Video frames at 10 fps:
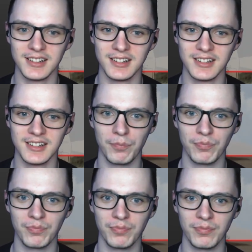
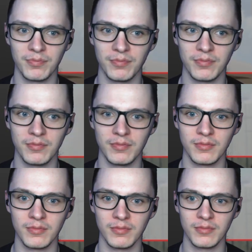
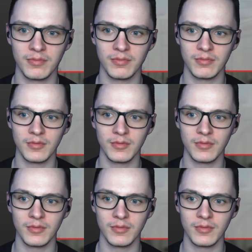No one is speaking in this clip.